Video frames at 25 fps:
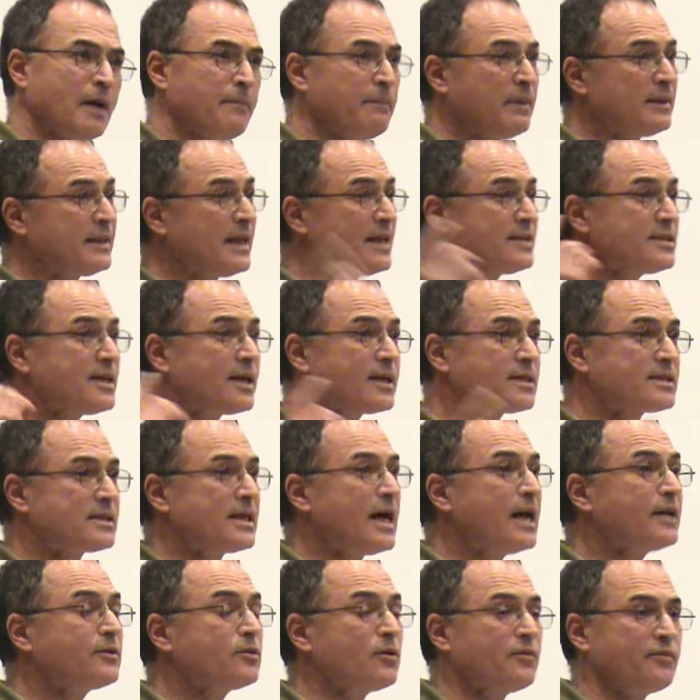But as a
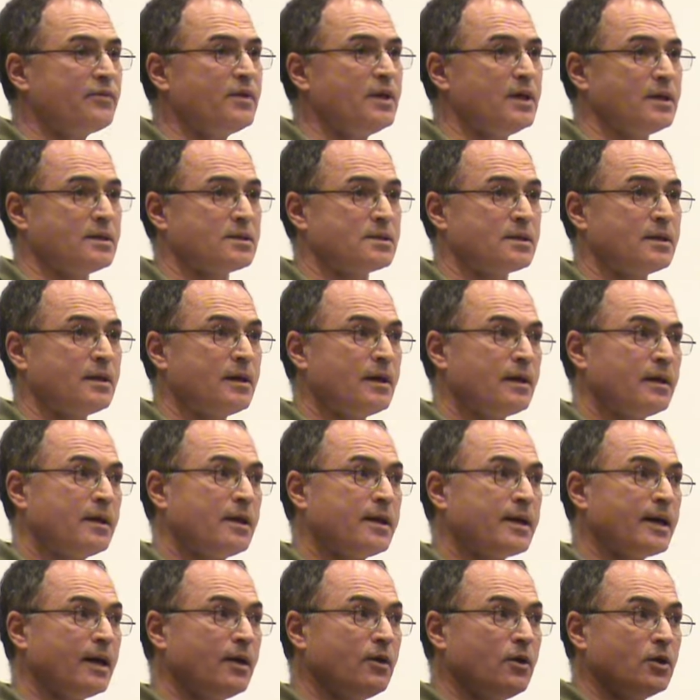result of this,
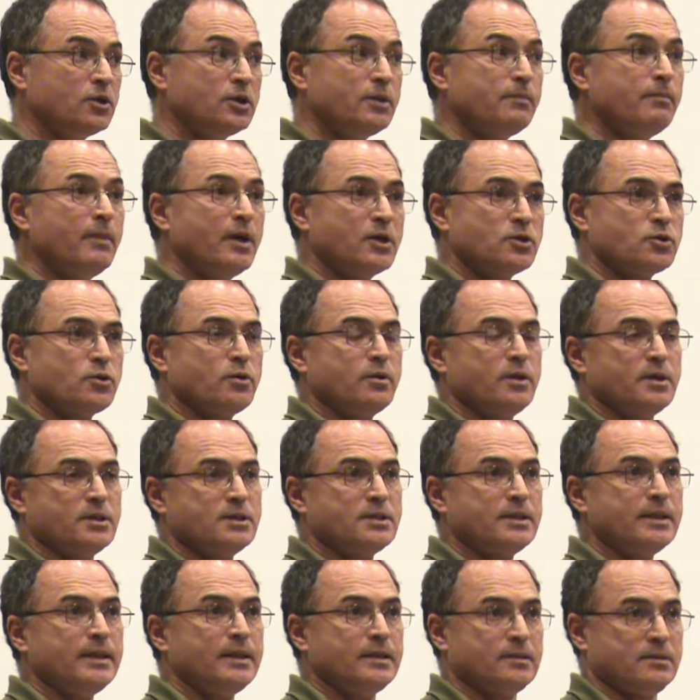he cannot emerge on the
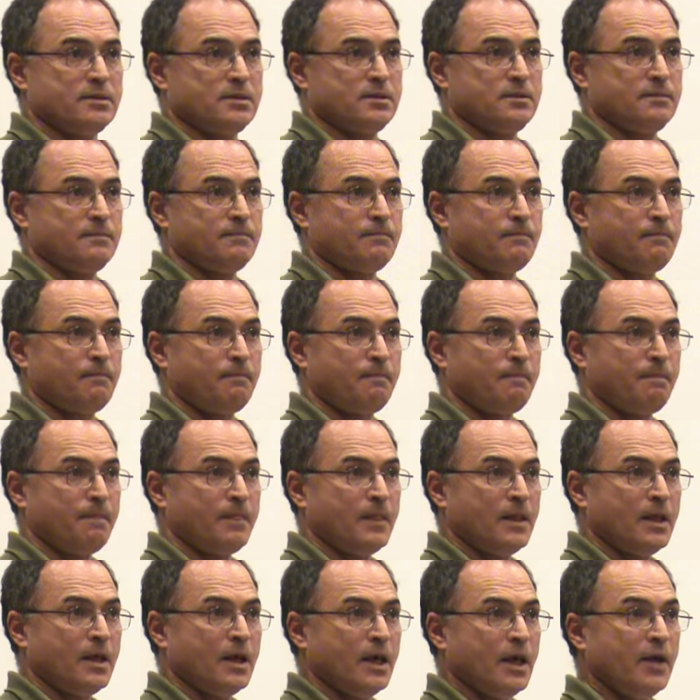streets.
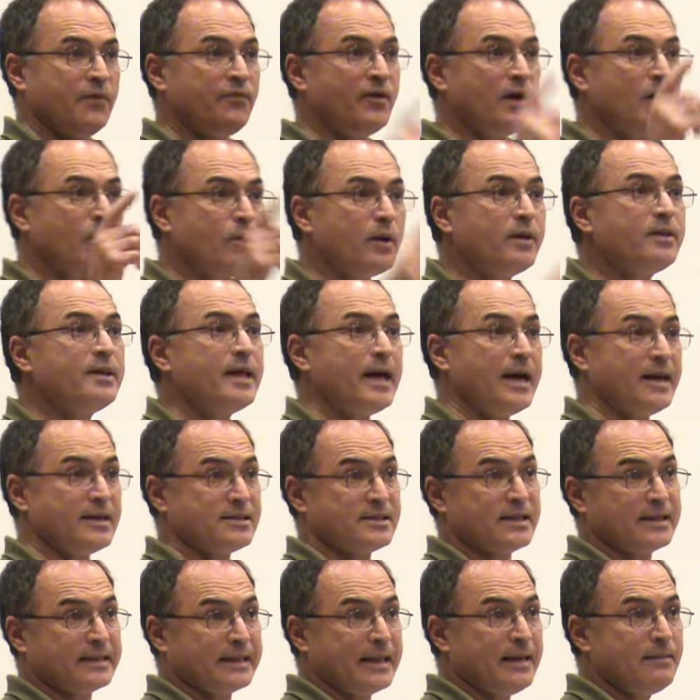Even when there
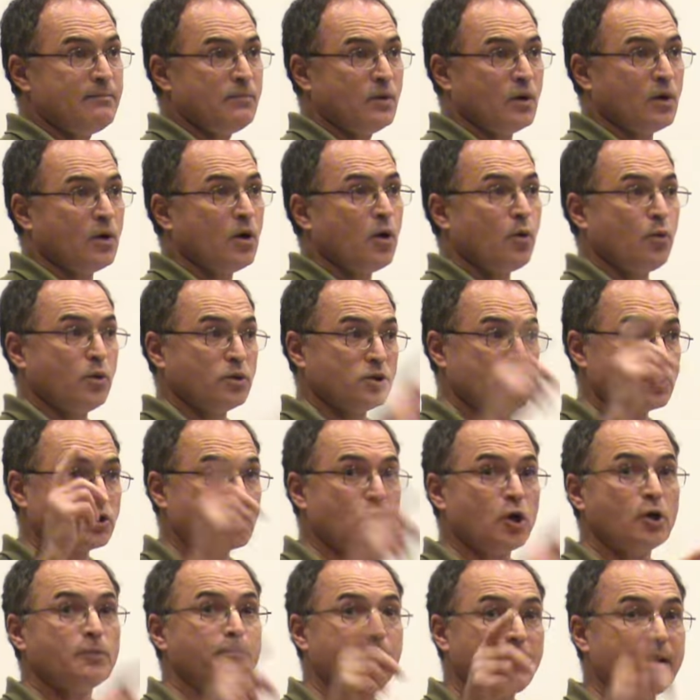is a demo which
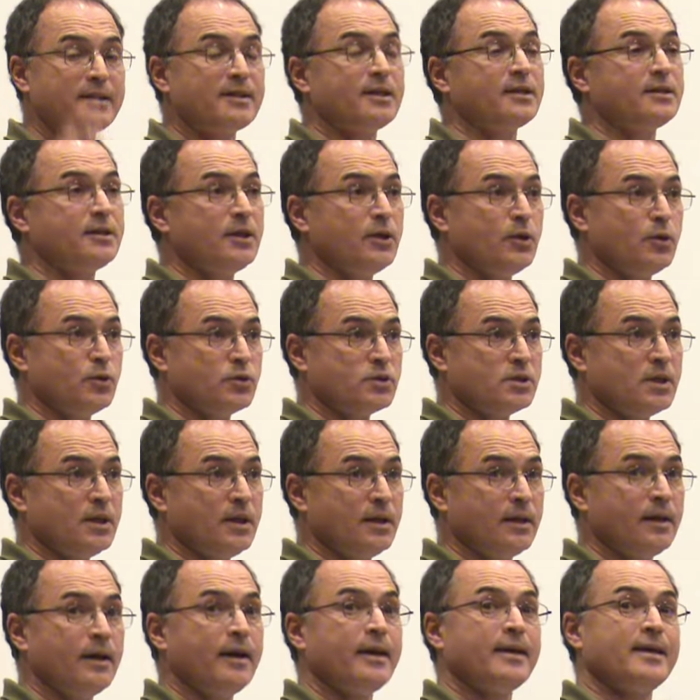is called by the
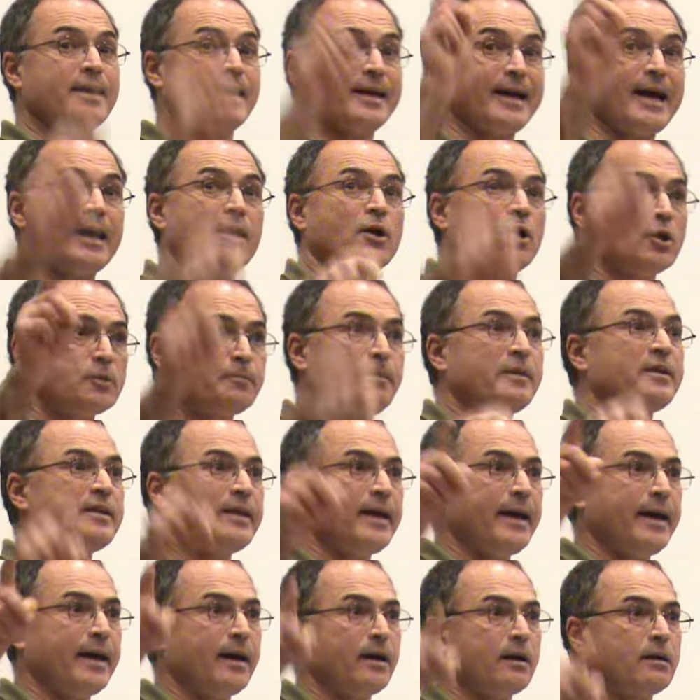TUC, he cannot be
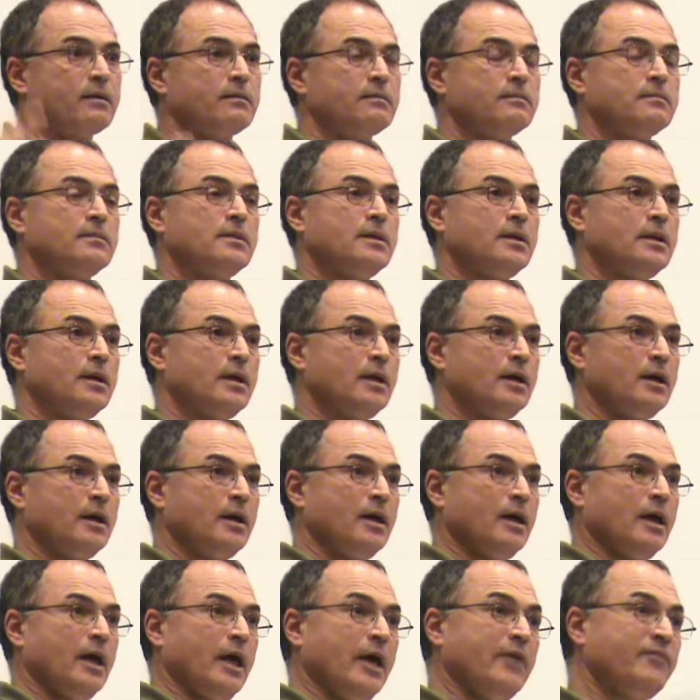there.
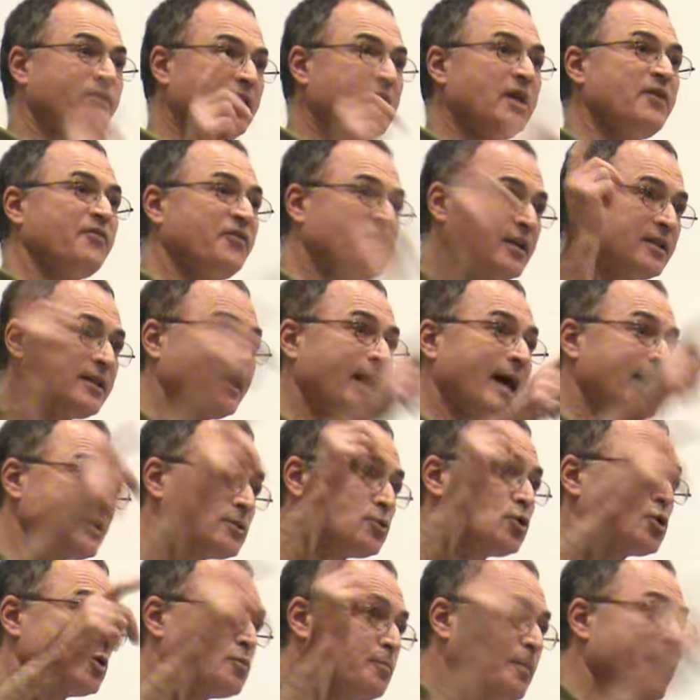Even if he
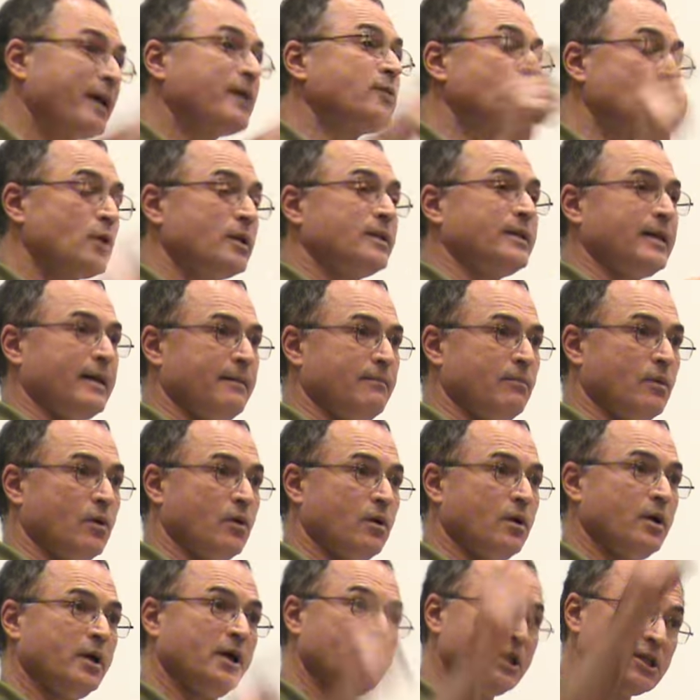tries to speak to a
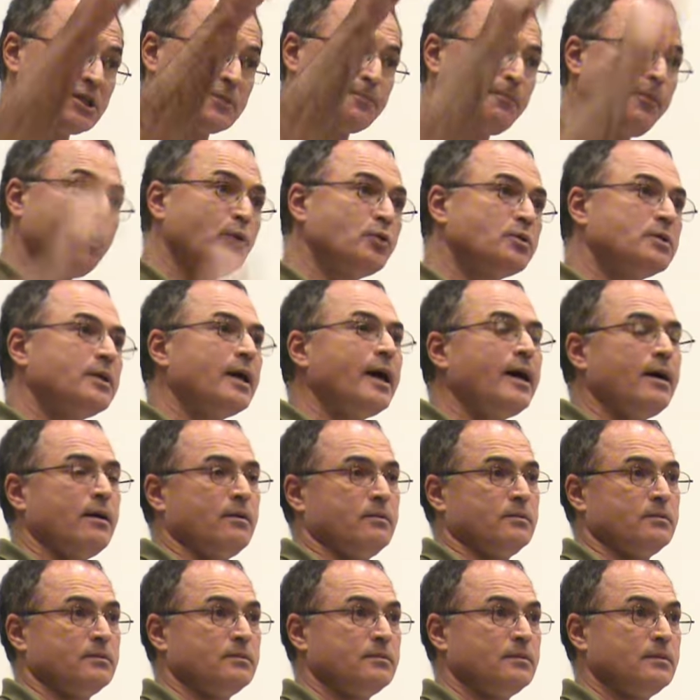demo, he is put
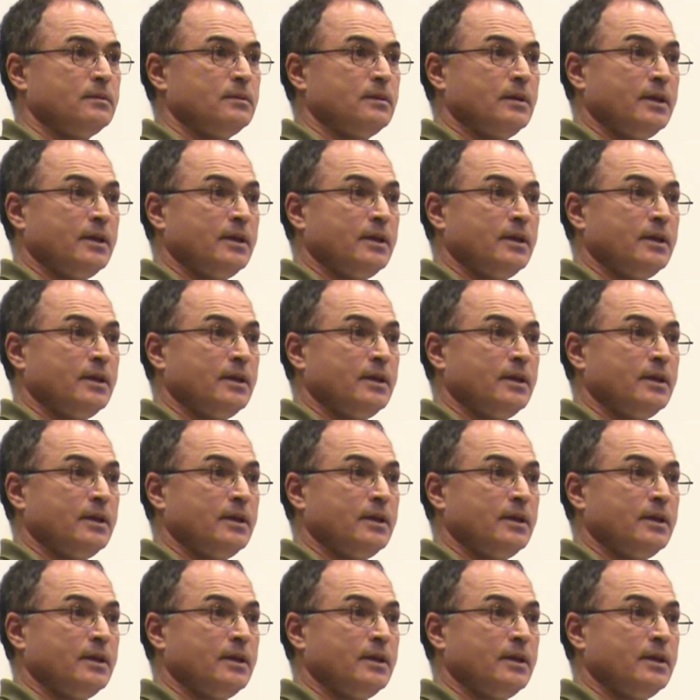down.